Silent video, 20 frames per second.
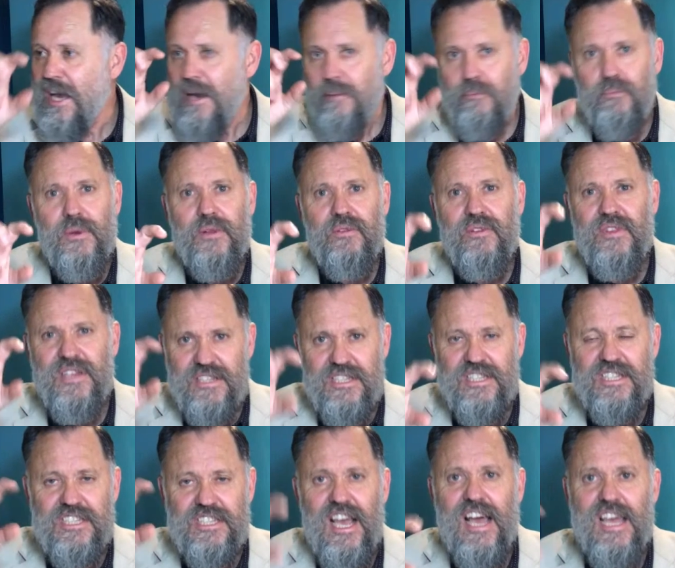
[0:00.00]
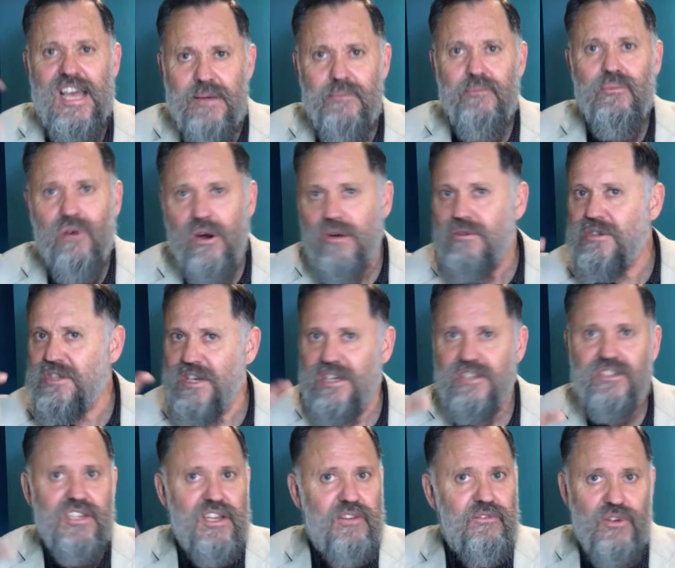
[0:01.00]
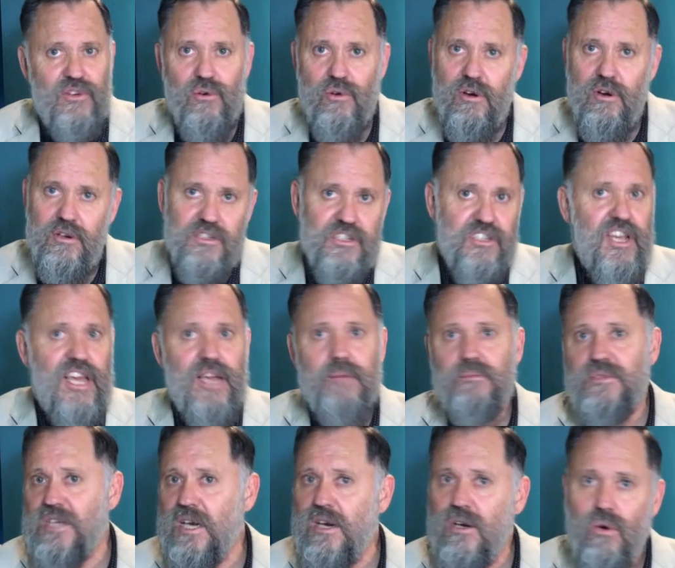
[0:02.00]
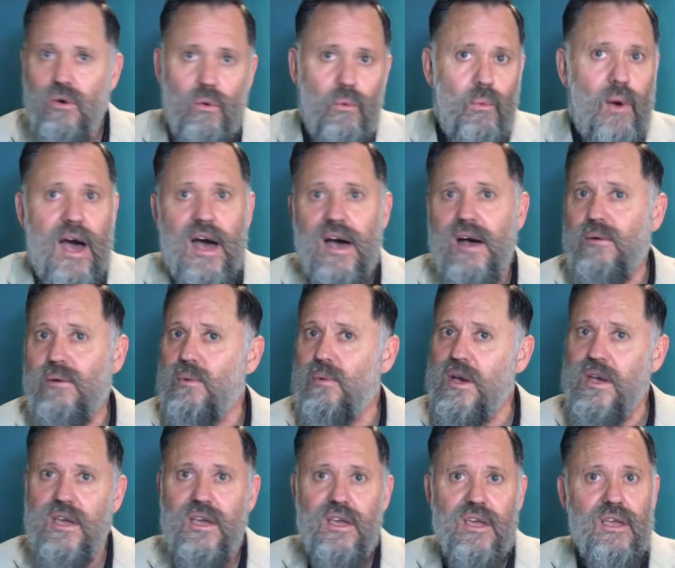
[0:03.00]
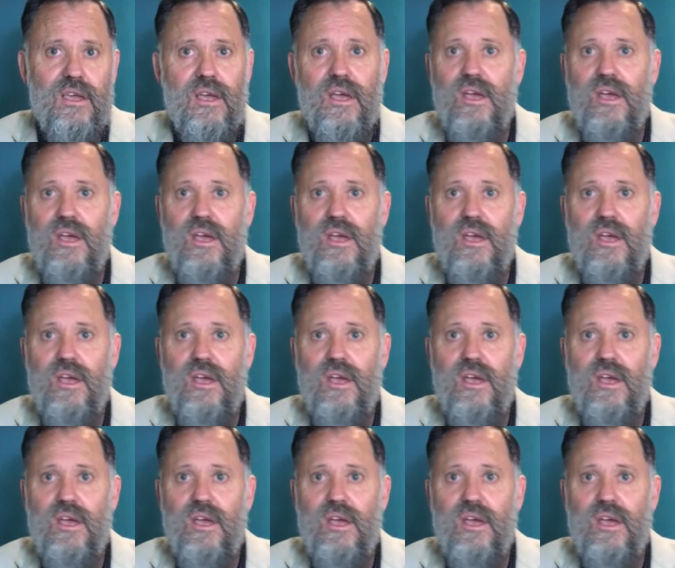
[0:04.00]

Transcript: but this same process, if you're on Samsung or Huawei